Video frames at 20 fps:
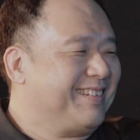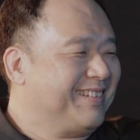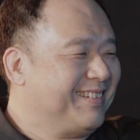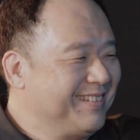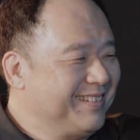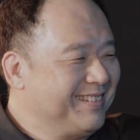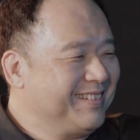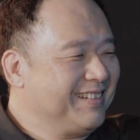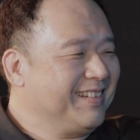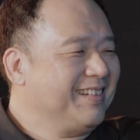sure.
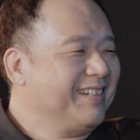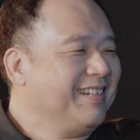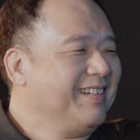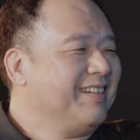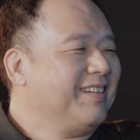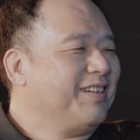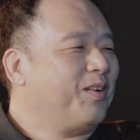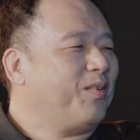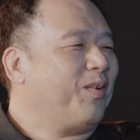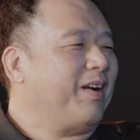
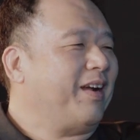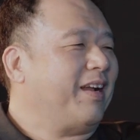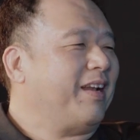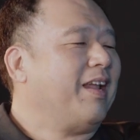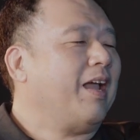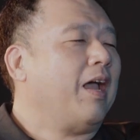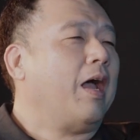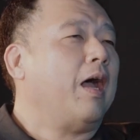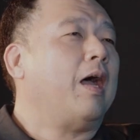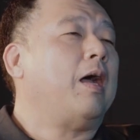right.
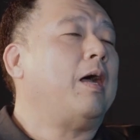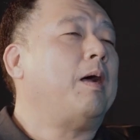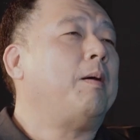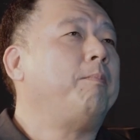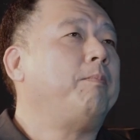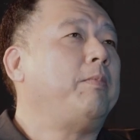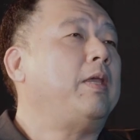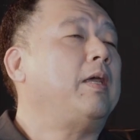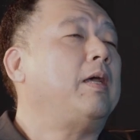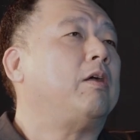
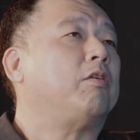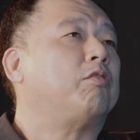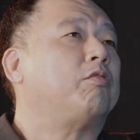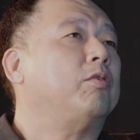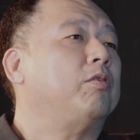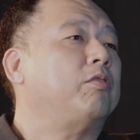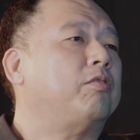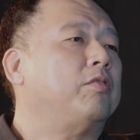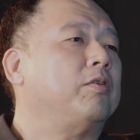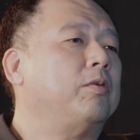Um, yeah.
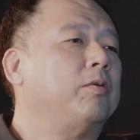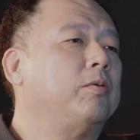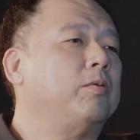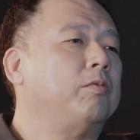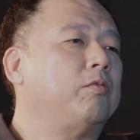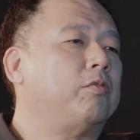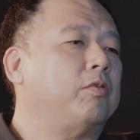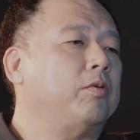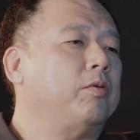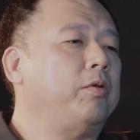So
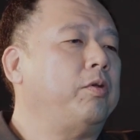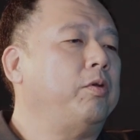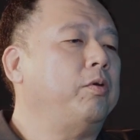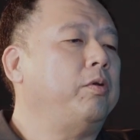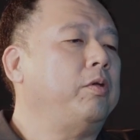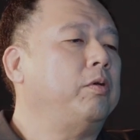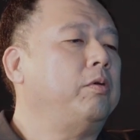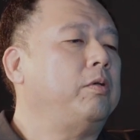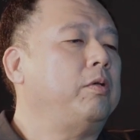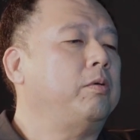so so
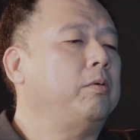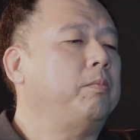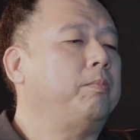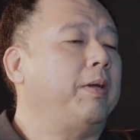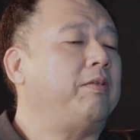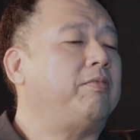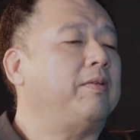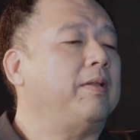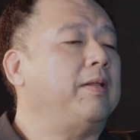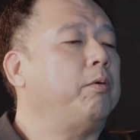you, you you
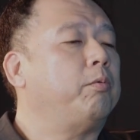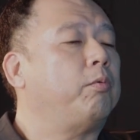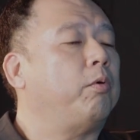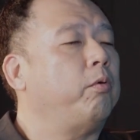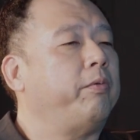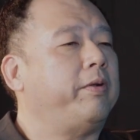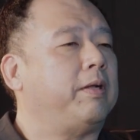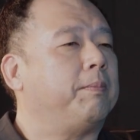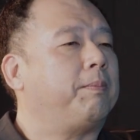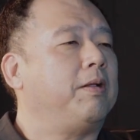basically
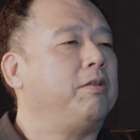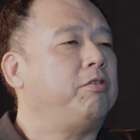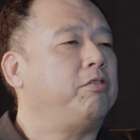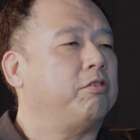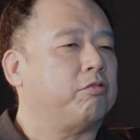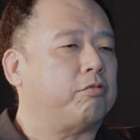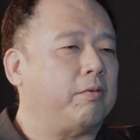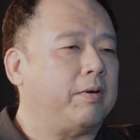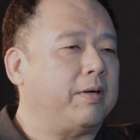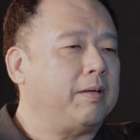roll with the
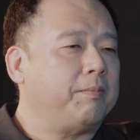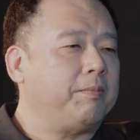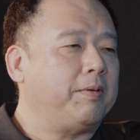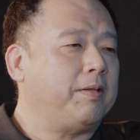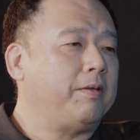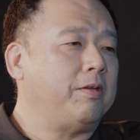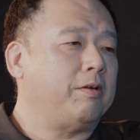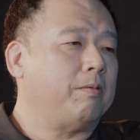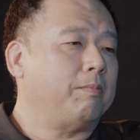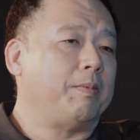punches, right? I
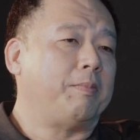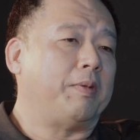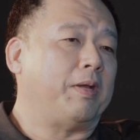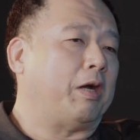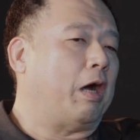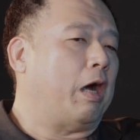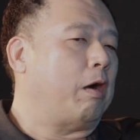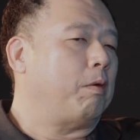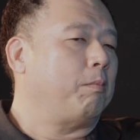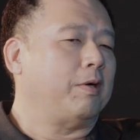mean, you know, might be
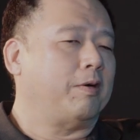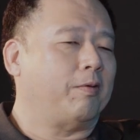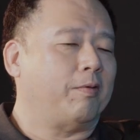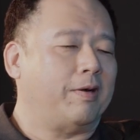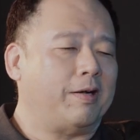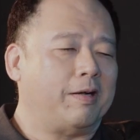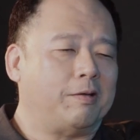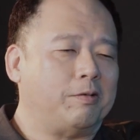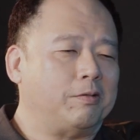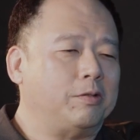karma,
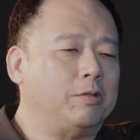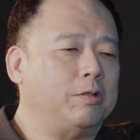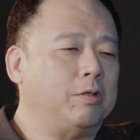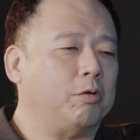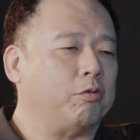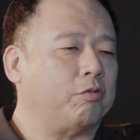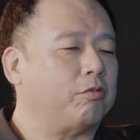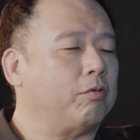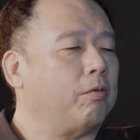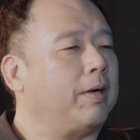right? Uh, who
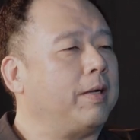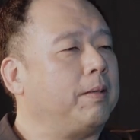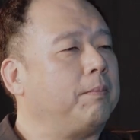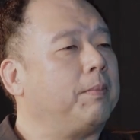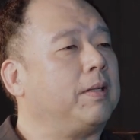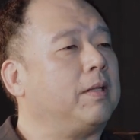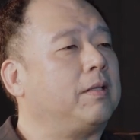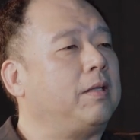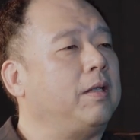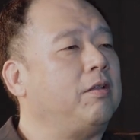knows, right?
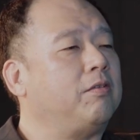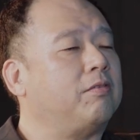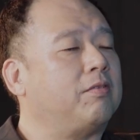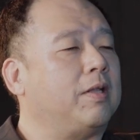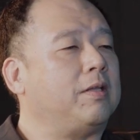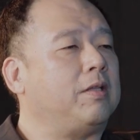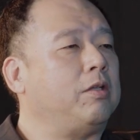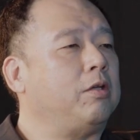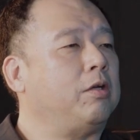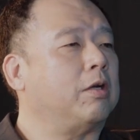But the thing is
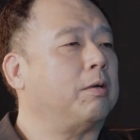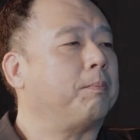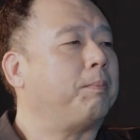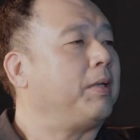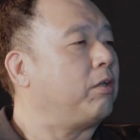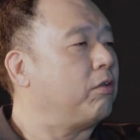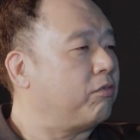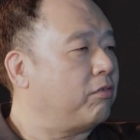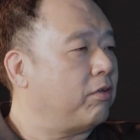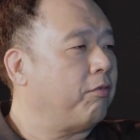that you got to
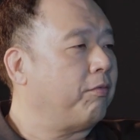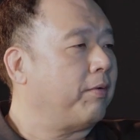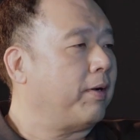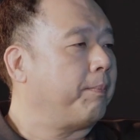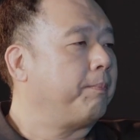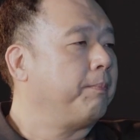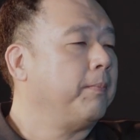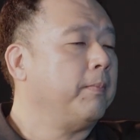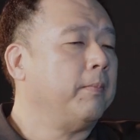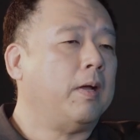pick yourself
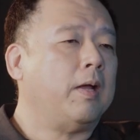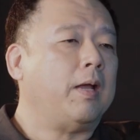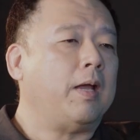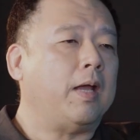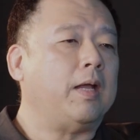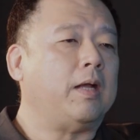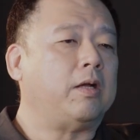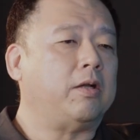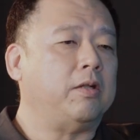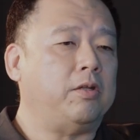up yeah.
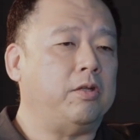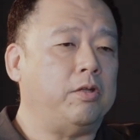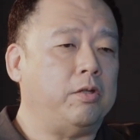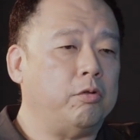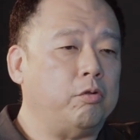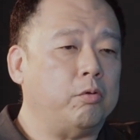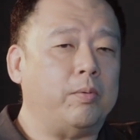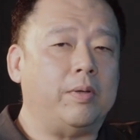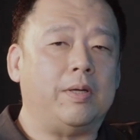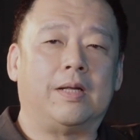and
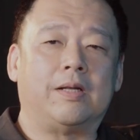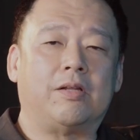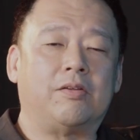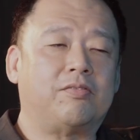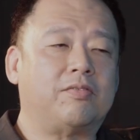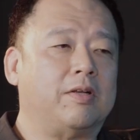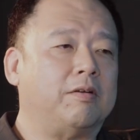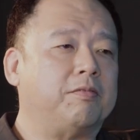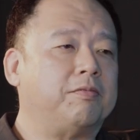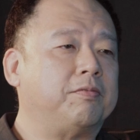continue doing other
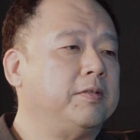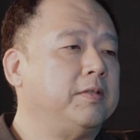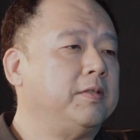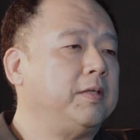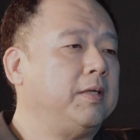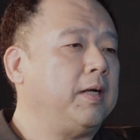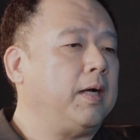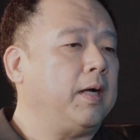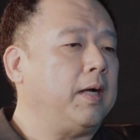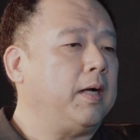stuff,
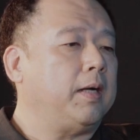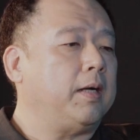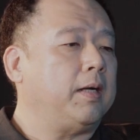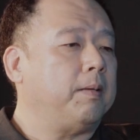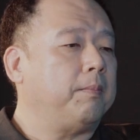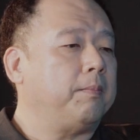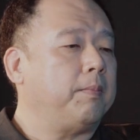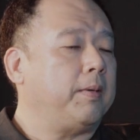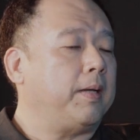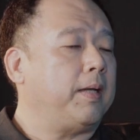
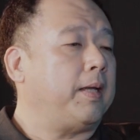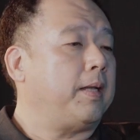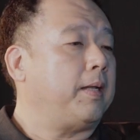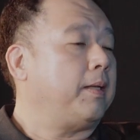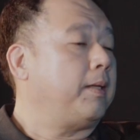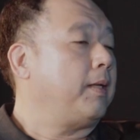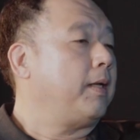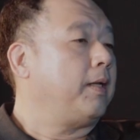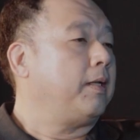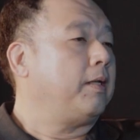um,
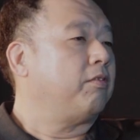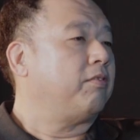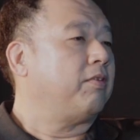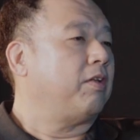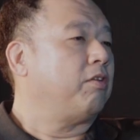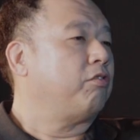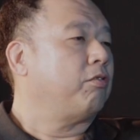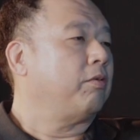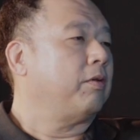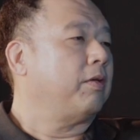and and
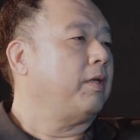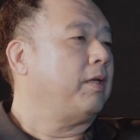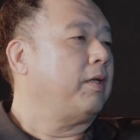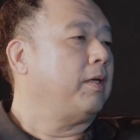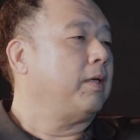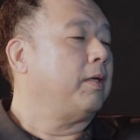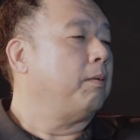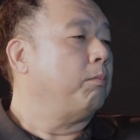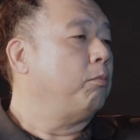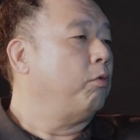
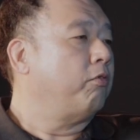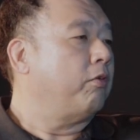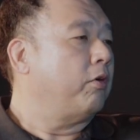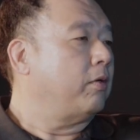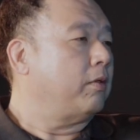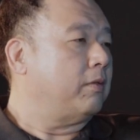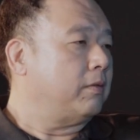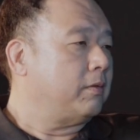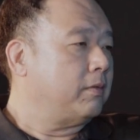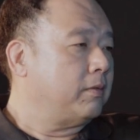essentially uh, move
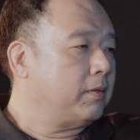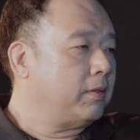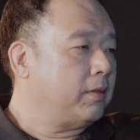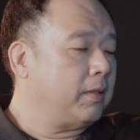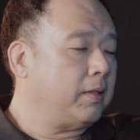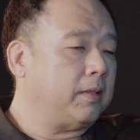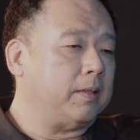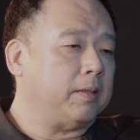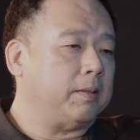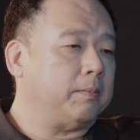on.
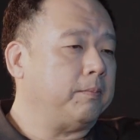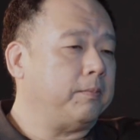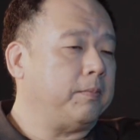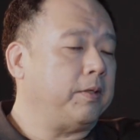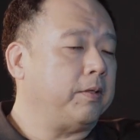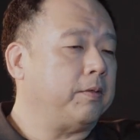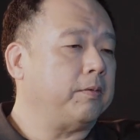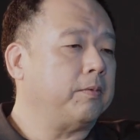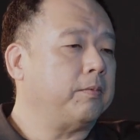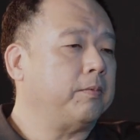Um,
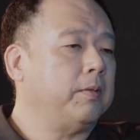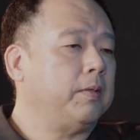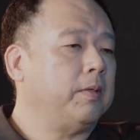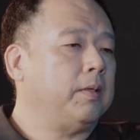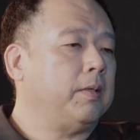you know,